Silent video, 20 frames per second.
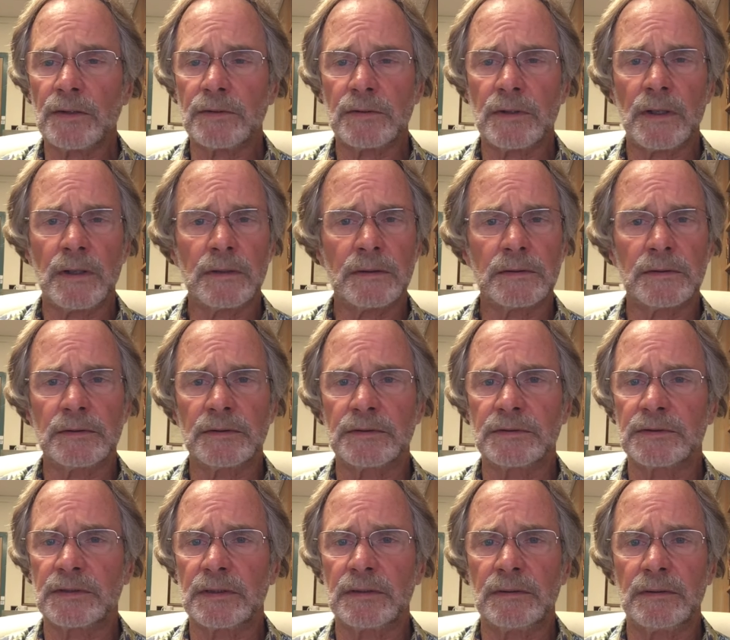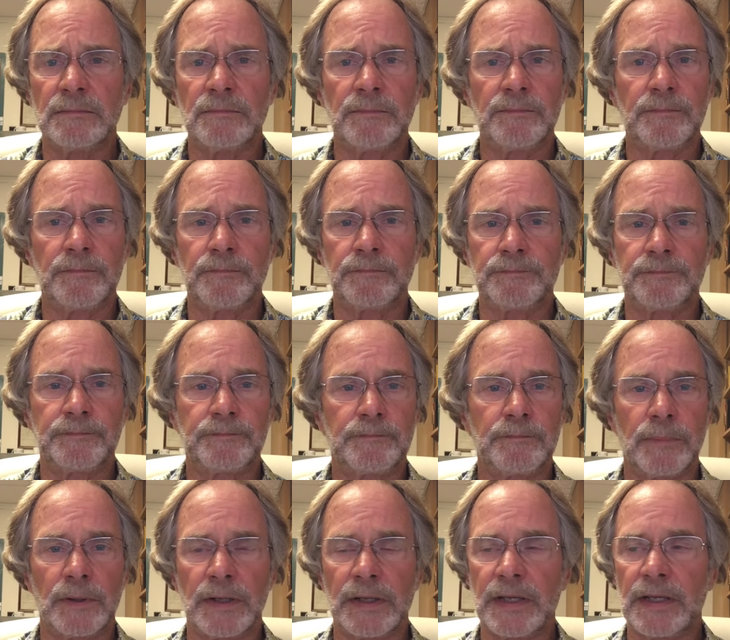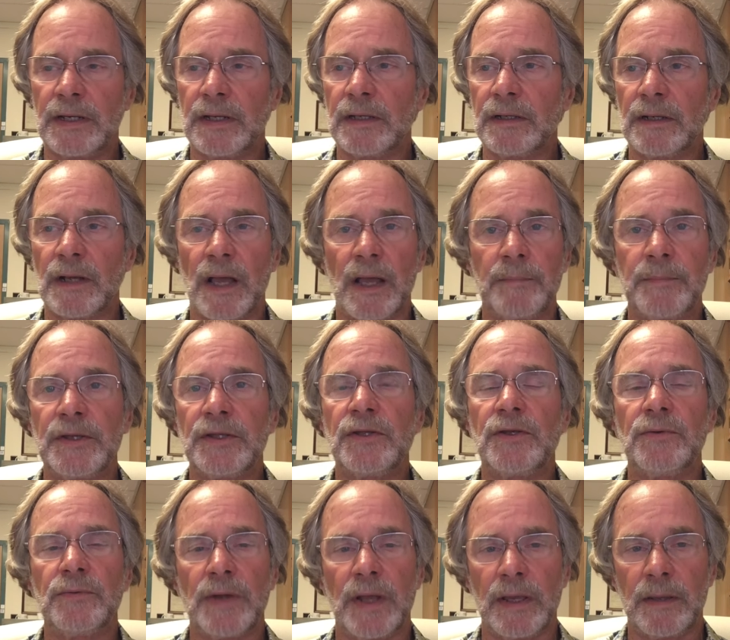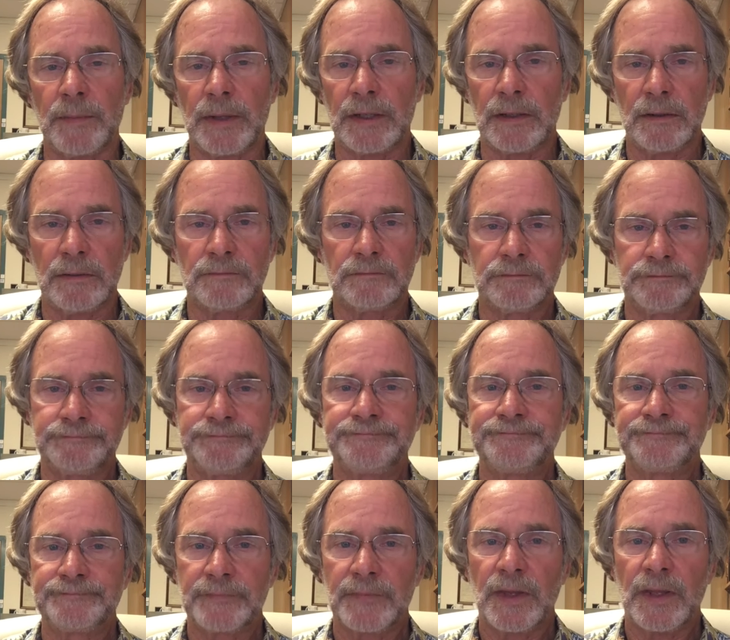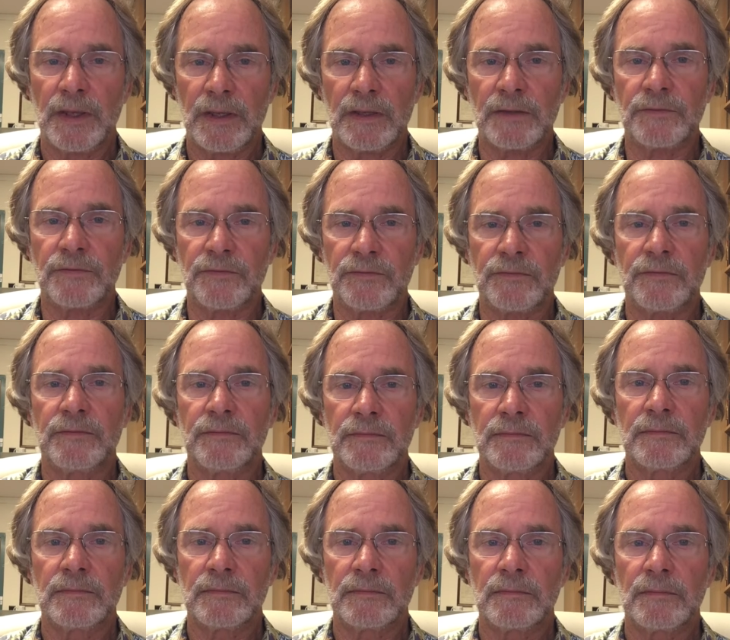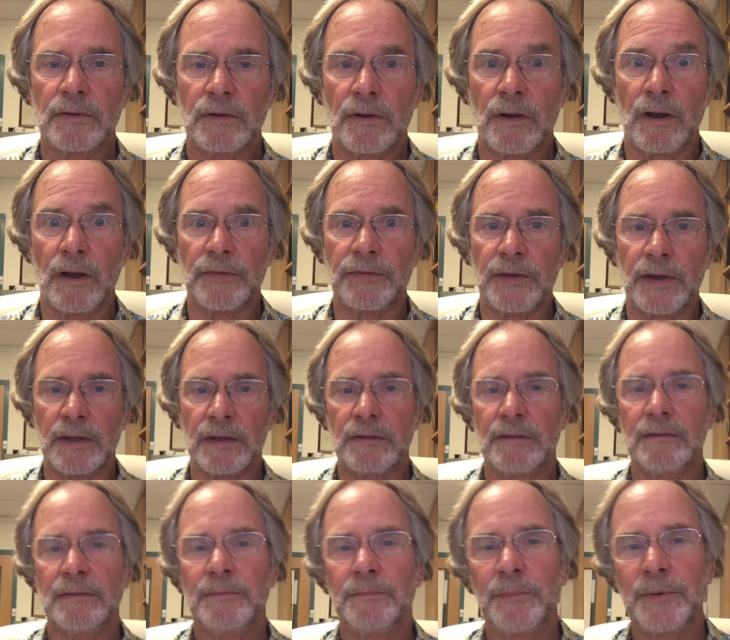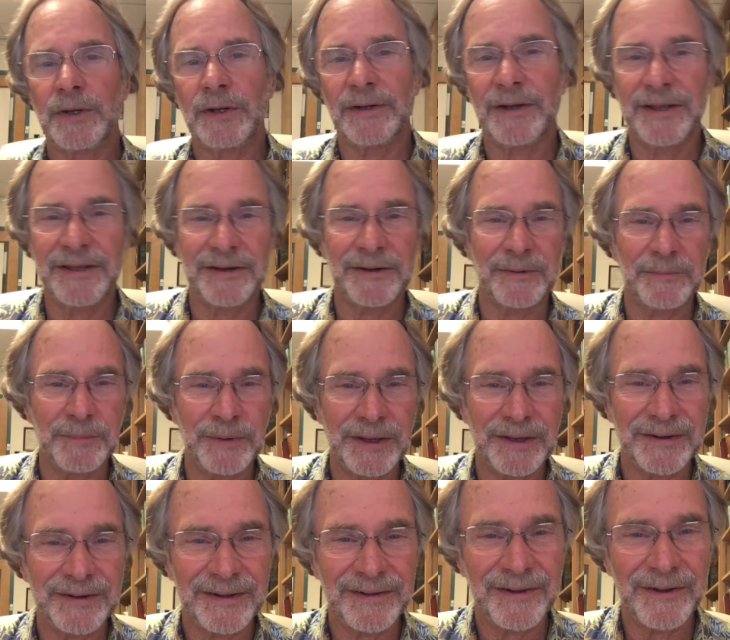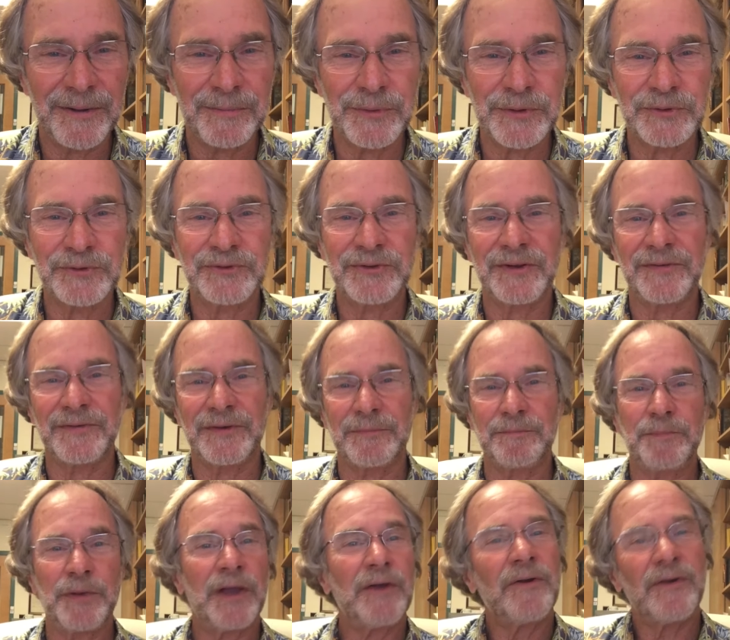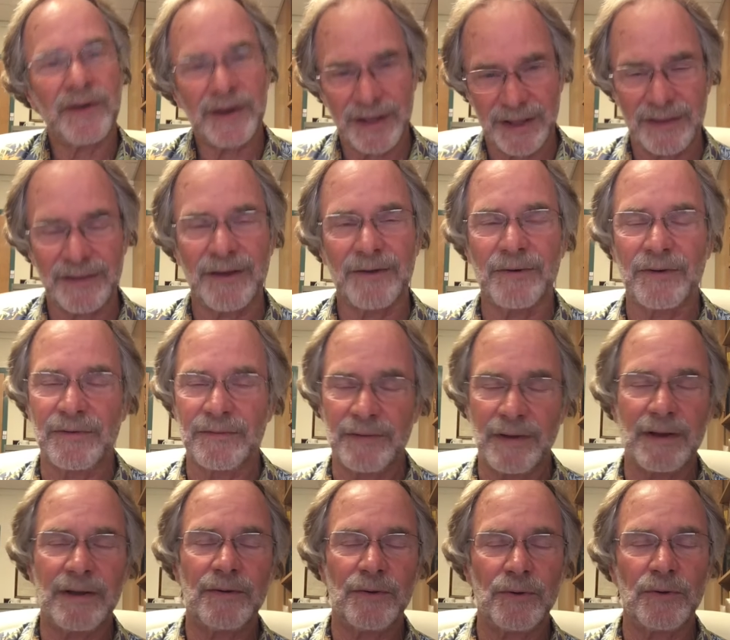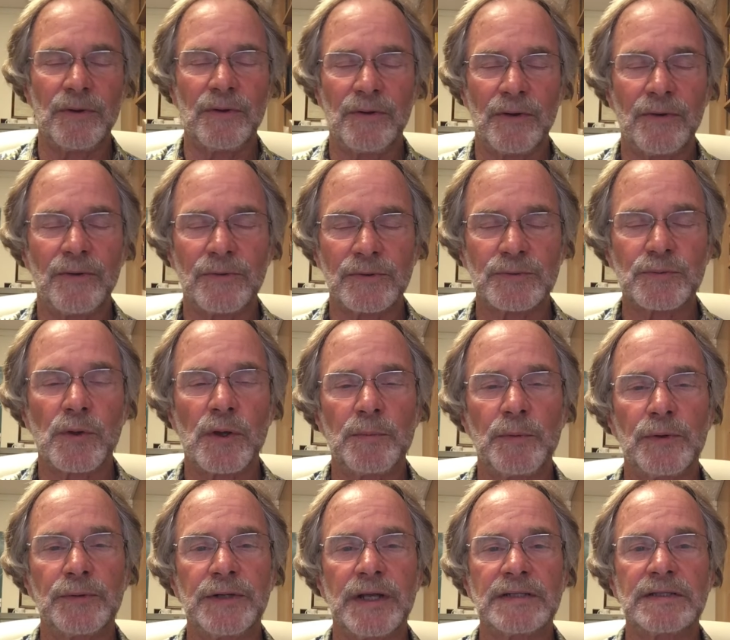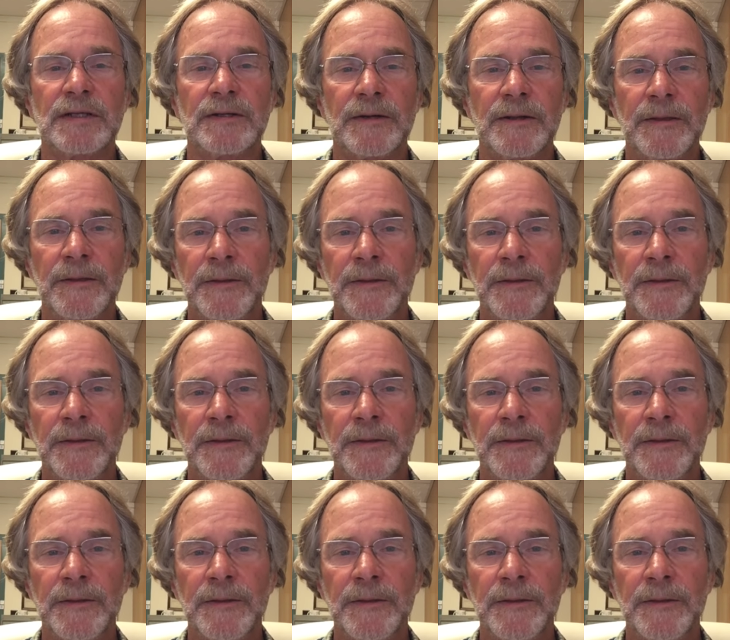tunnels and bleeding, I mean, you name it. It's Gothic, but a little bit almost of a parody, though Horace Walpole doesn't